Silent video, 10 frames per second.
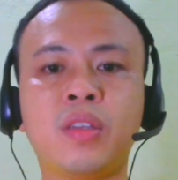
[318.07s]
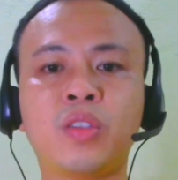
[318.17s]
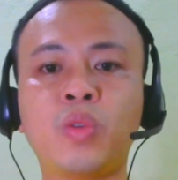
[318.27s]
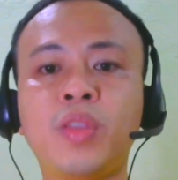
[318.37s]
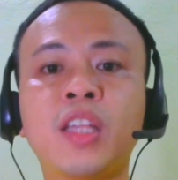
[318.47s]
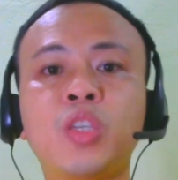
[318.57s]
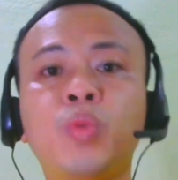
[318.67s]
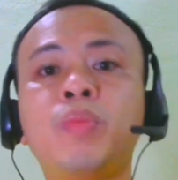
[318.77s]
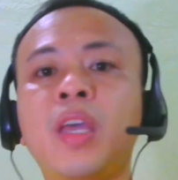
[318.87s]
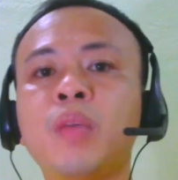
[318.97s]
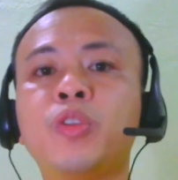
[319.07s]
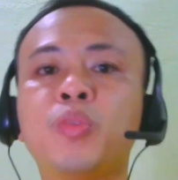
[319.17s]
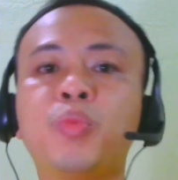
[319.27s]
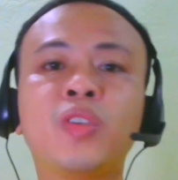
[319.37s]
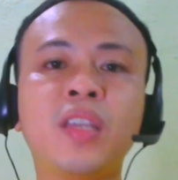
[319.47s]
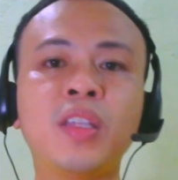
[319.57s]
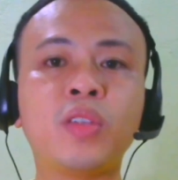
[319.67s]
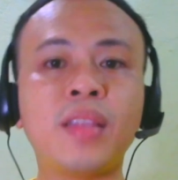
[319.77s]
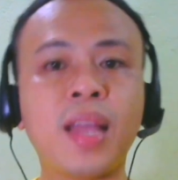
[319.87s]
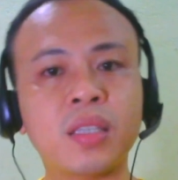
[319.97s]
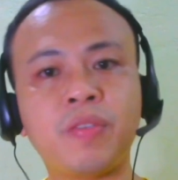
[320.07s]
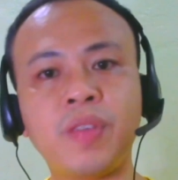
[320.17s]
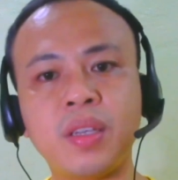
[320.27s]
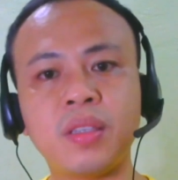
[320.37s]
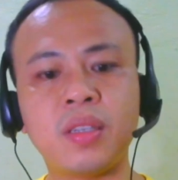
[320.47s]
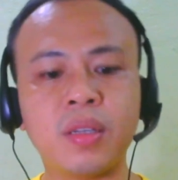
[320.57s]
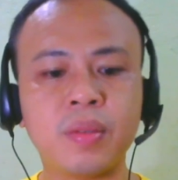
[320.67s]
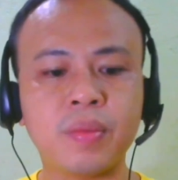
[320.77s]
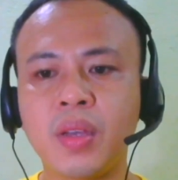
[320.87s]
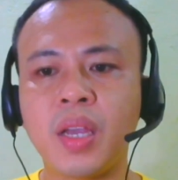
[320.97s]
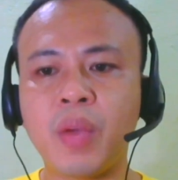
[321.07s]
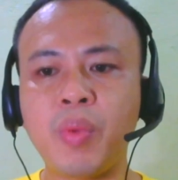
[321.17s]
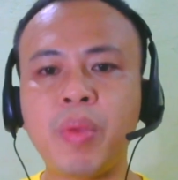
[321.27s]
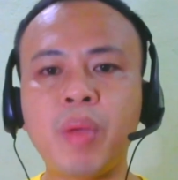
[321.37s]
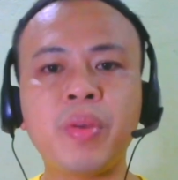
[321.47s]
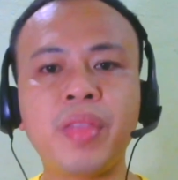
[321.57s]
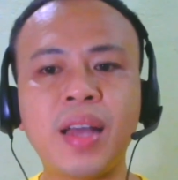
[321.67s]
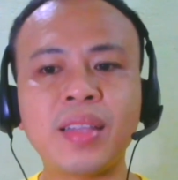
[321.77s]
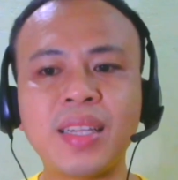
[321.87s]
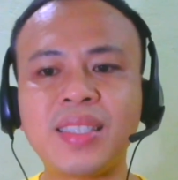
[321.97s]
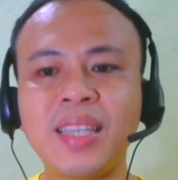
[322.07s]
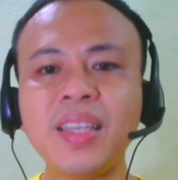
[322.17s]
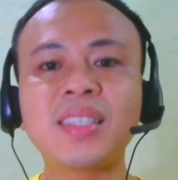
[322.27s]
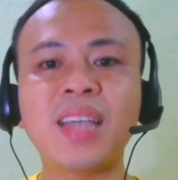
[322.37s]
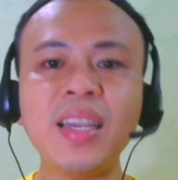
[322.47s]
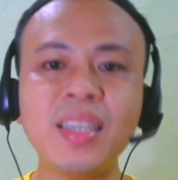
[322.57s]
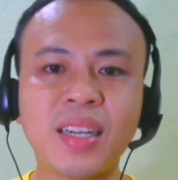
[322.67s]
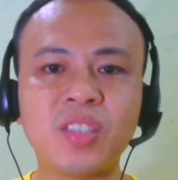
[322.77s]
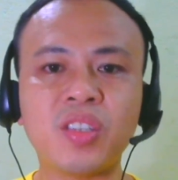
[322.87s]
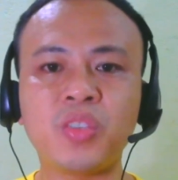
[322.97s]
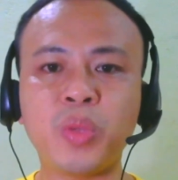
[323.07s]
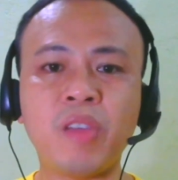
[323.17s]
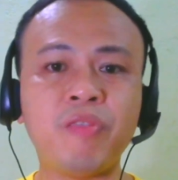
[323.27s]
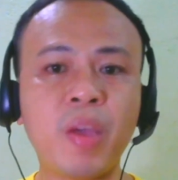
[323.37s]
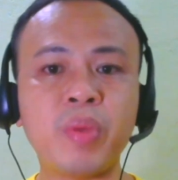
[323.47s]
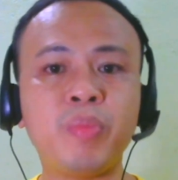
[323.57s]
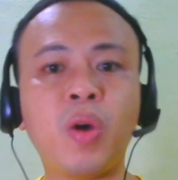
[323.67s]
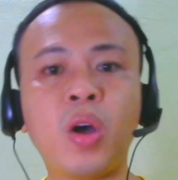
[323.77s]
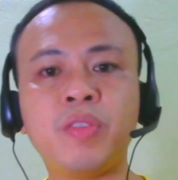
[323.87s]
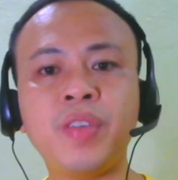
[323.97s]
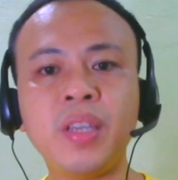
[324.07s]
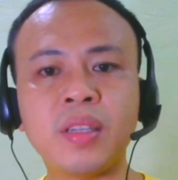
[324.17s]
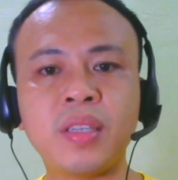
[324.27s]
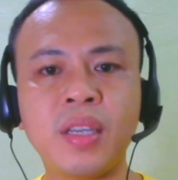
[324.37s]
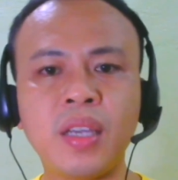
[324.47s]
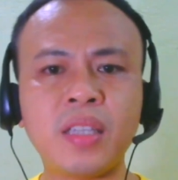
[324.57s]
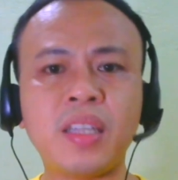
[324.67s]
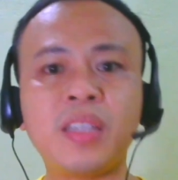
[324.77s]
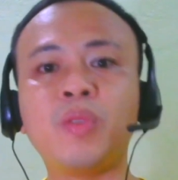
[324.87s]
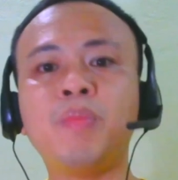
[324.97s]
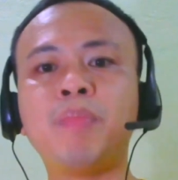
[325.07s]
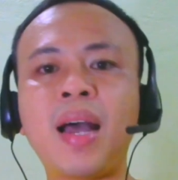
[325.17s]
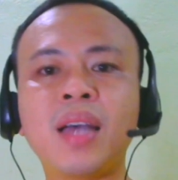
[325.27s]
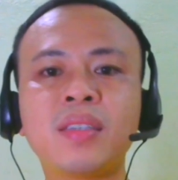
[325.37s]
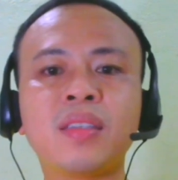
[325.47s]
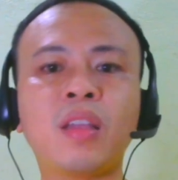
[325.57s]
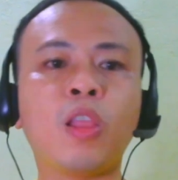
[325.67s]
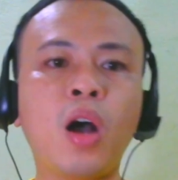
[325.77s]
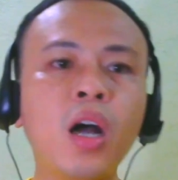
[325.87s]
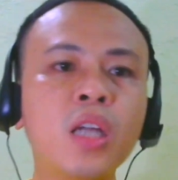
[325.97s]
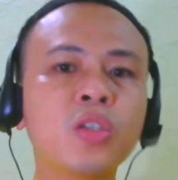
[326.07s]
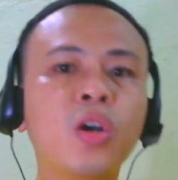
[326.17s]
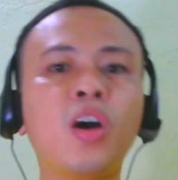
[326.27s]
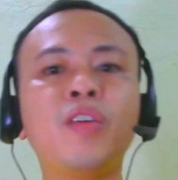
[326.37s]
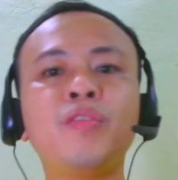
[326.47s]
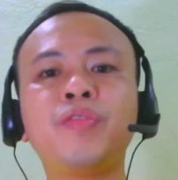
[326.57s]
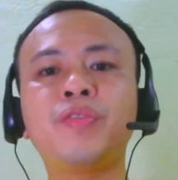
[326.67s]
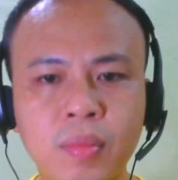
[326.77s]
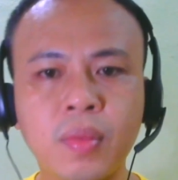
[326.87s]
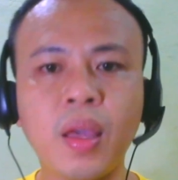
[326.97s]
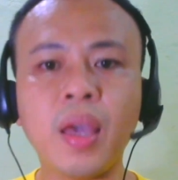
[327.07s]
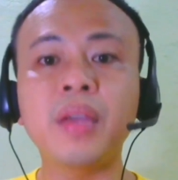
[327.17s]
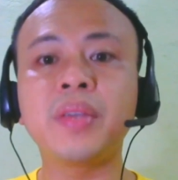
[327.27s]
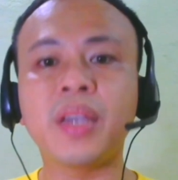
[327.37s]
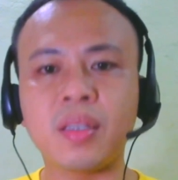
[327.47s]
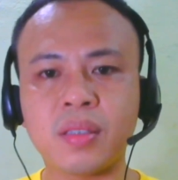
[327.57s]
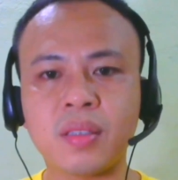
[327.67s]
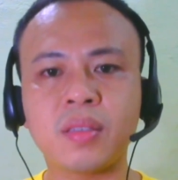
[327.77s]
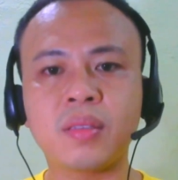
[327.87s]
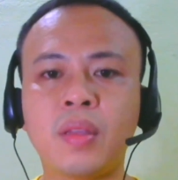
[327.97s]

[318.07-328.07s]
so that you would be able to proceed to the next field. Remember that data science is really a very broad field. It encompasses a lot of areas.